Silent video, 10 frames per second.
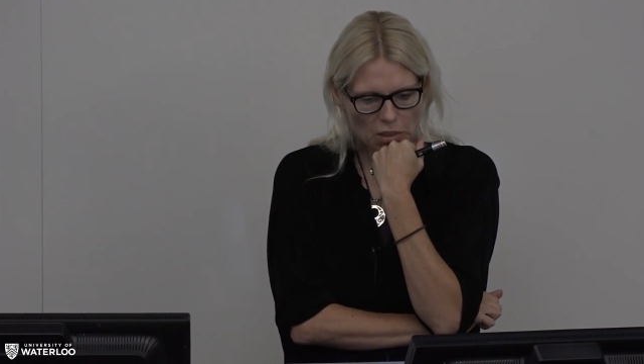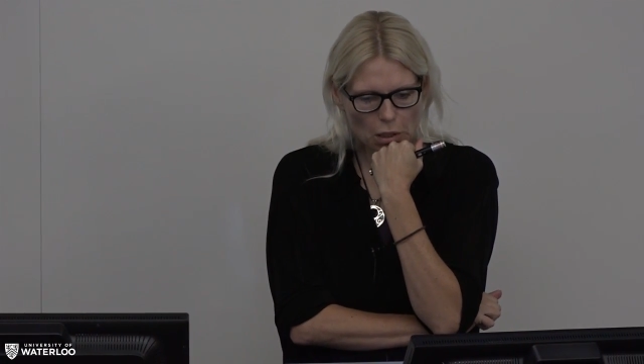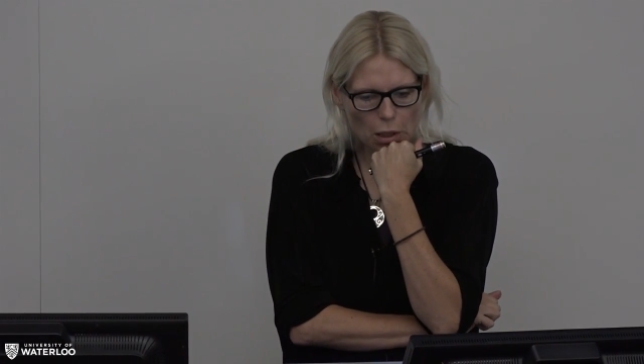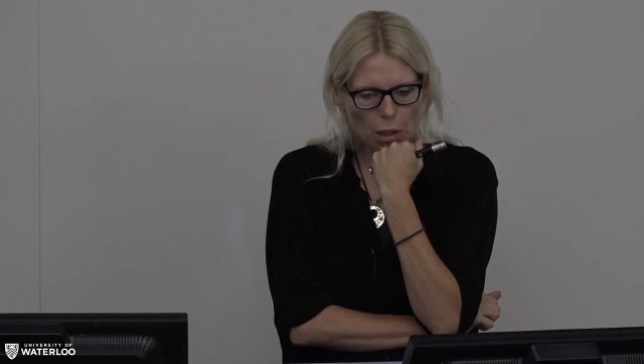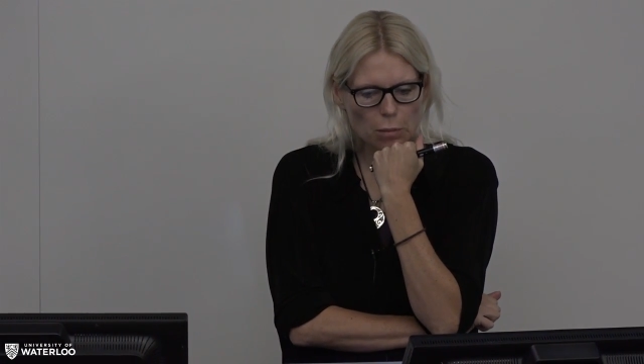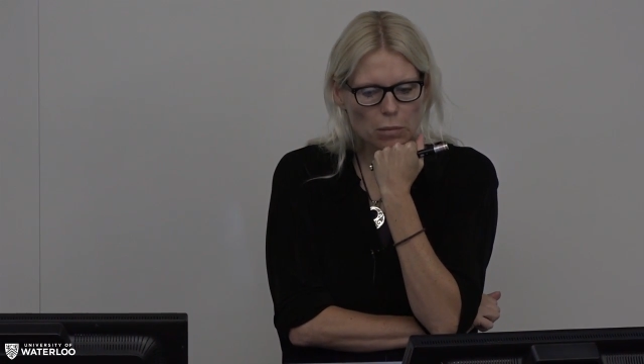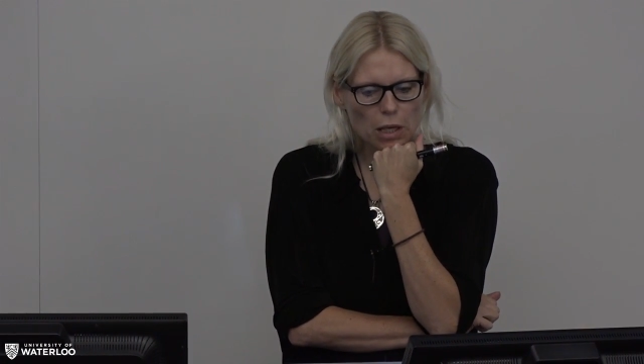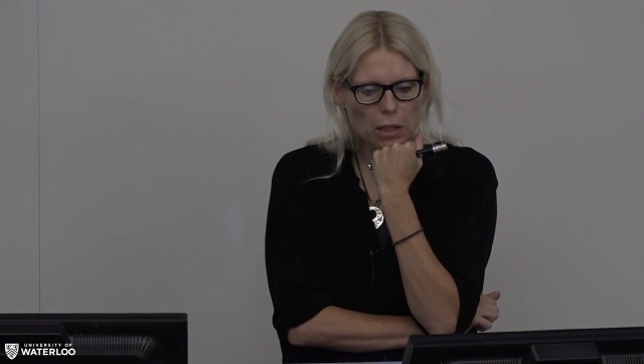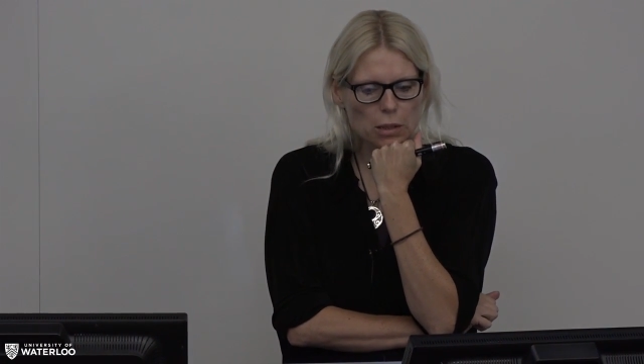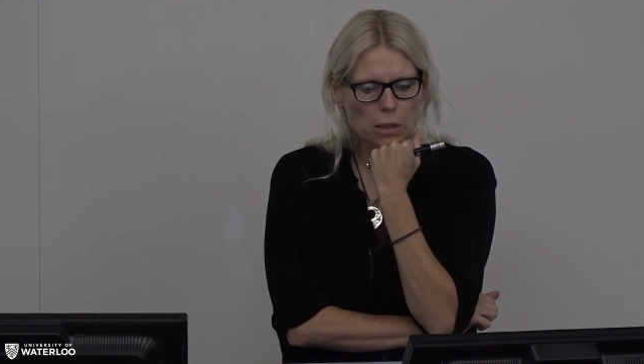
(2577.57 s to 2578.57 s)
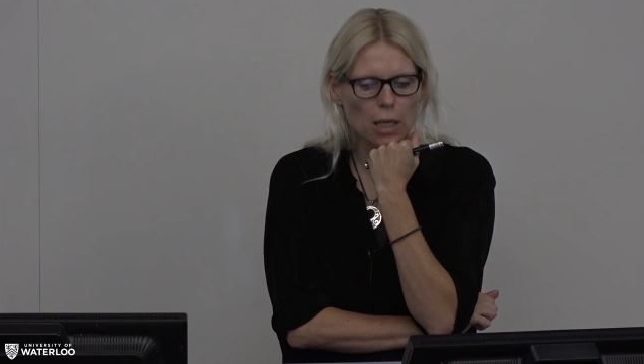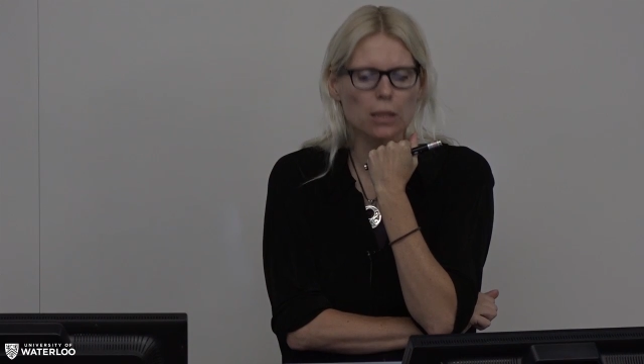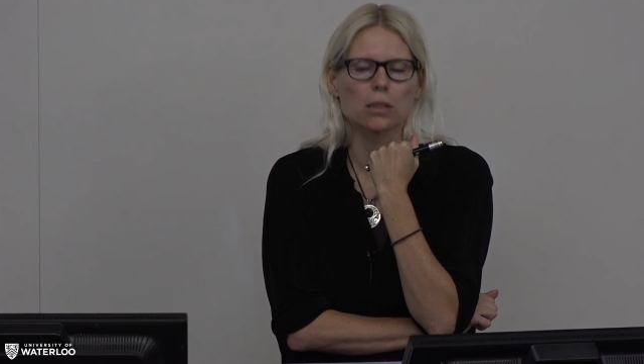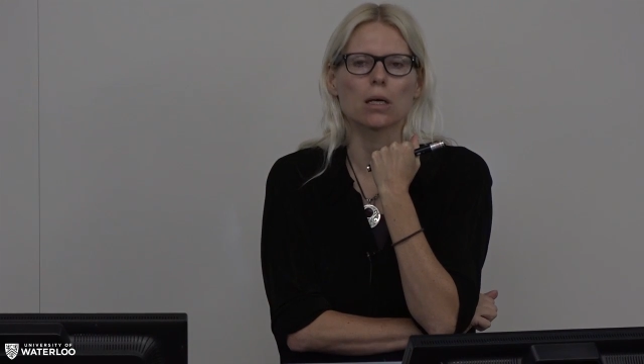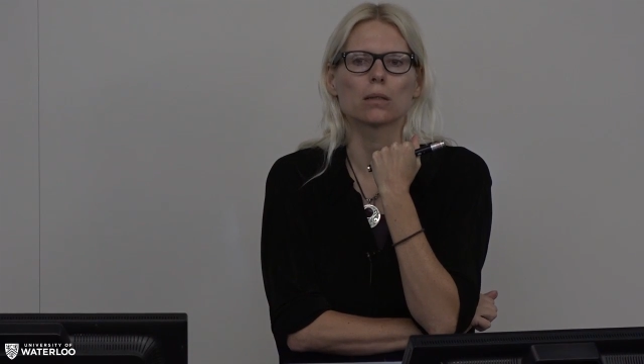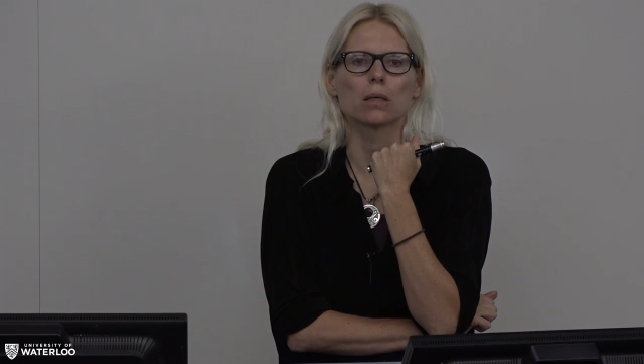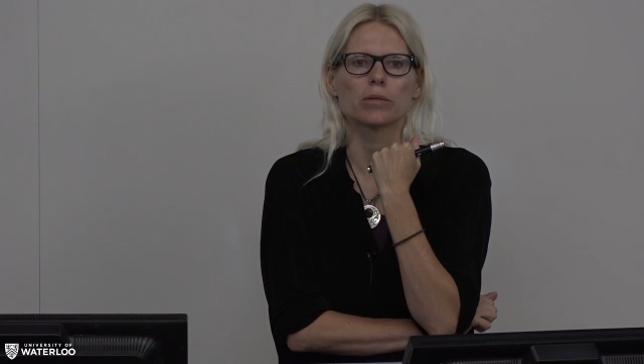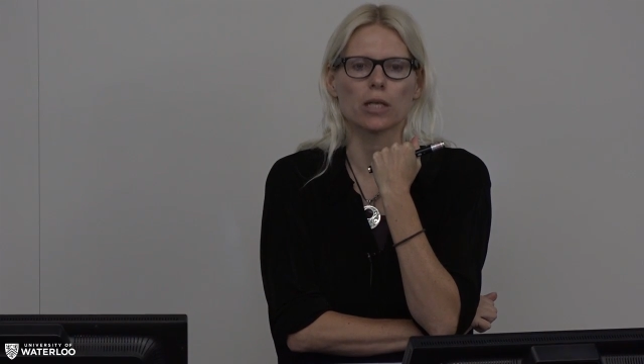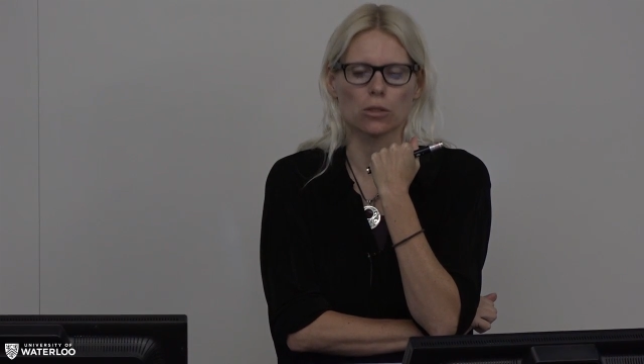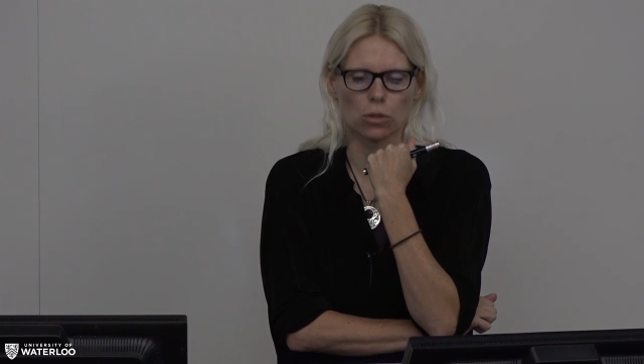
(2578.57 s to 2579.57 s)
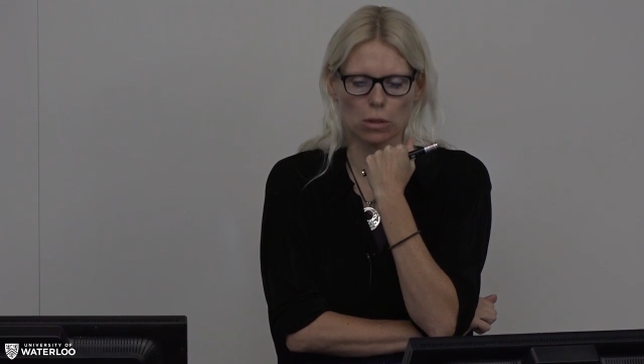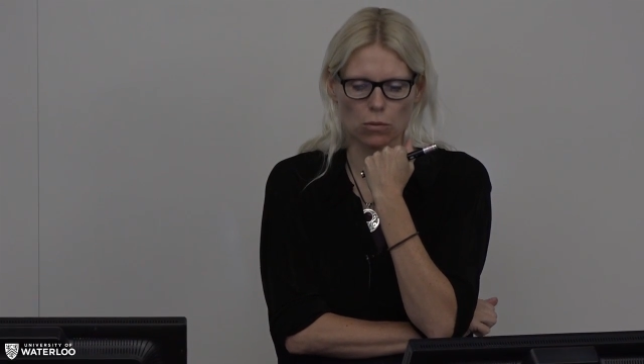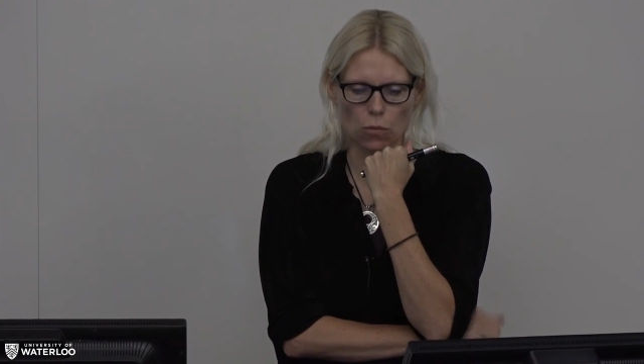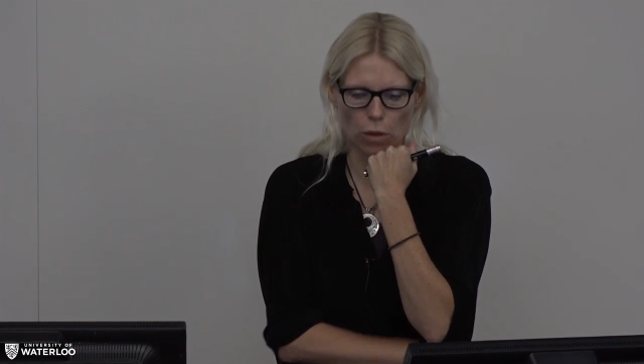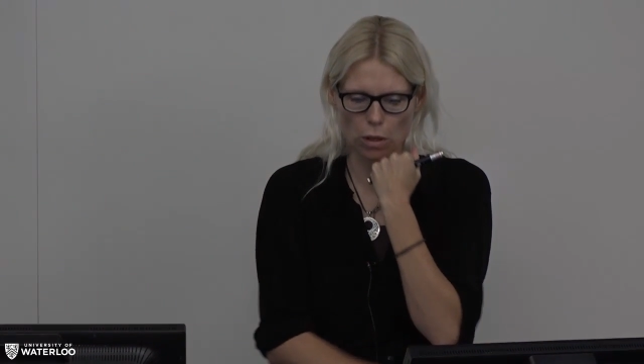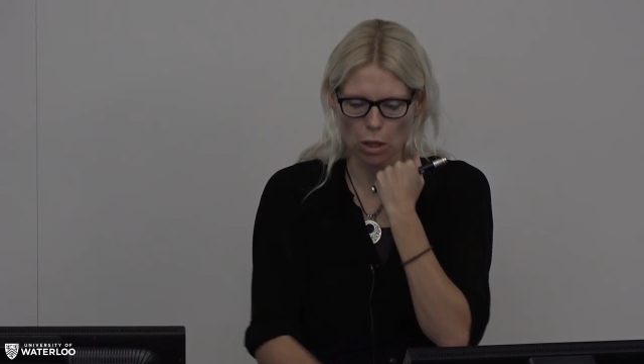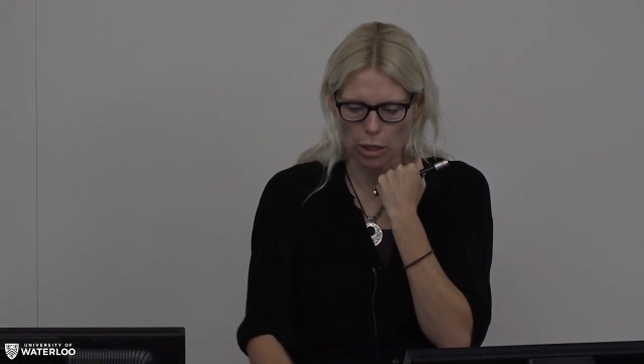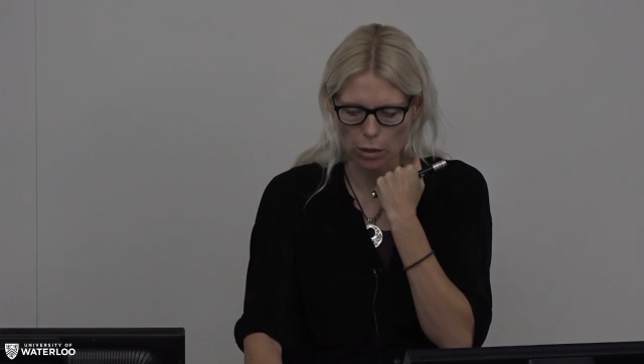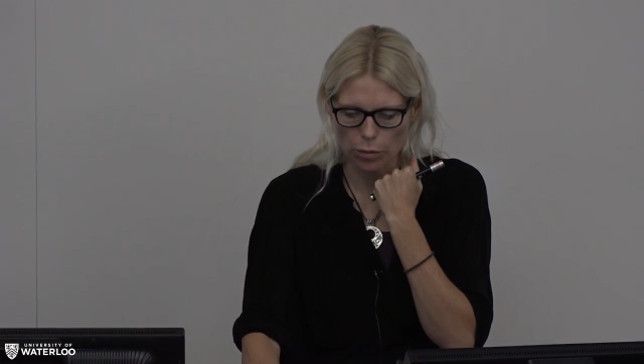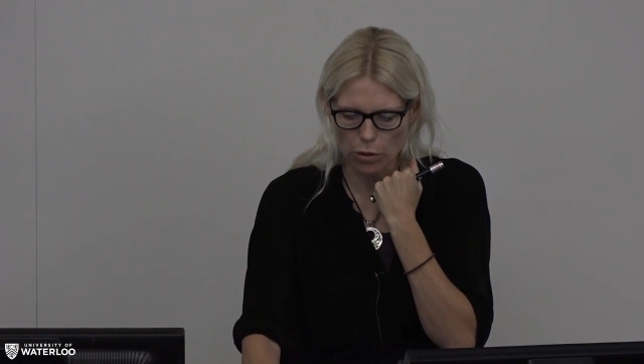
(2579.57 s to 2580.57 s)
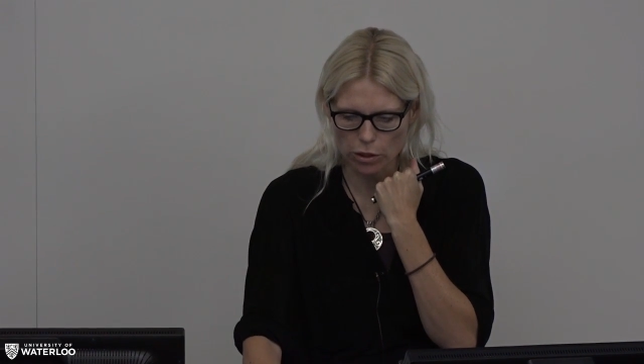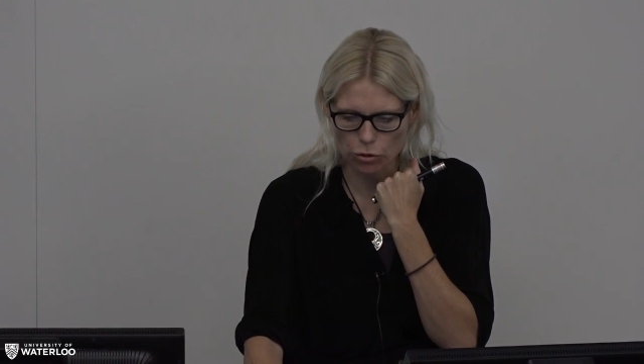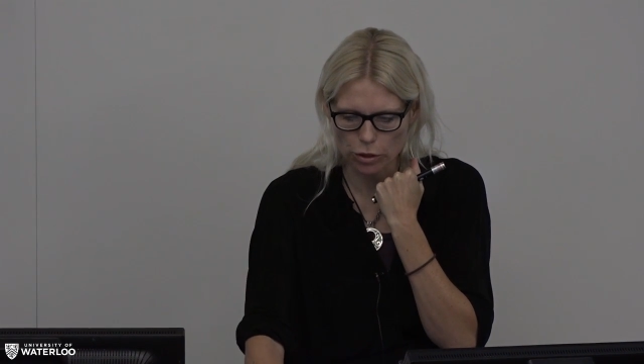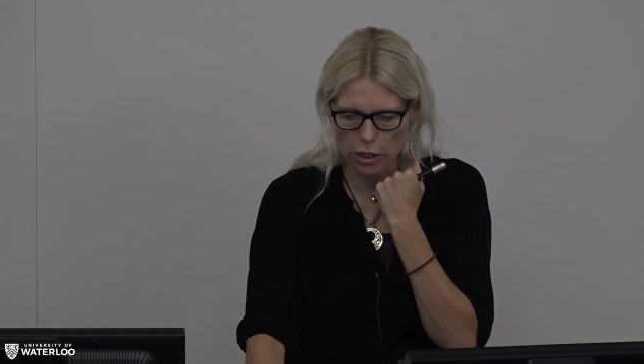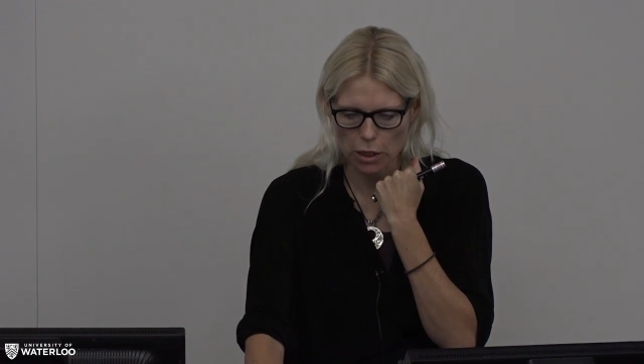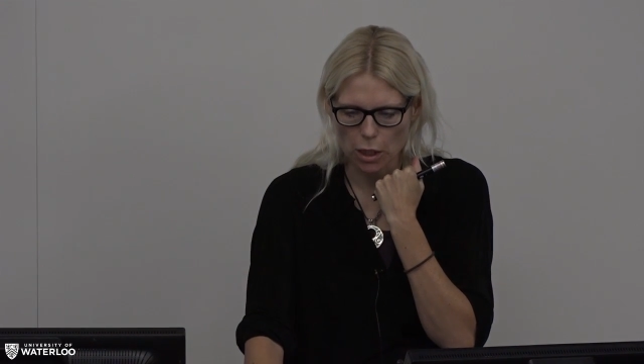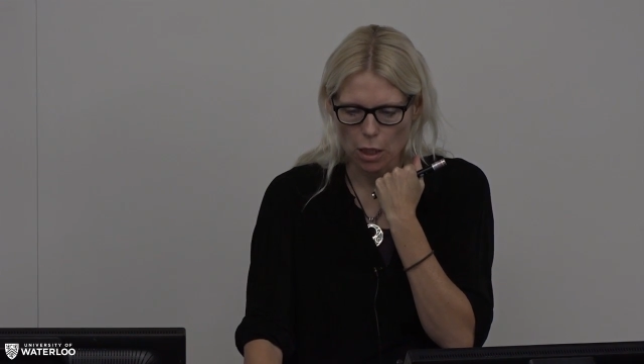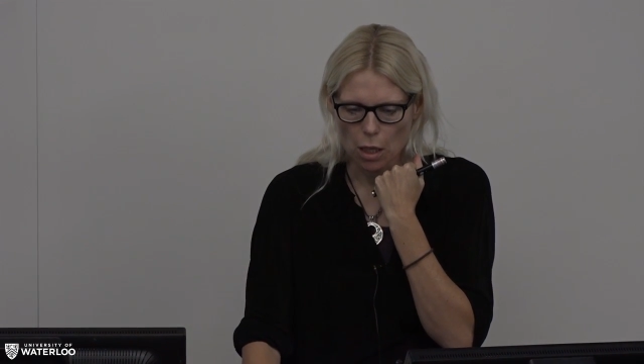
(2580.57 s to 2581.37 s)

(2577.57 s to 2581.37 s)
and she had a sudden obsession with art and poetry.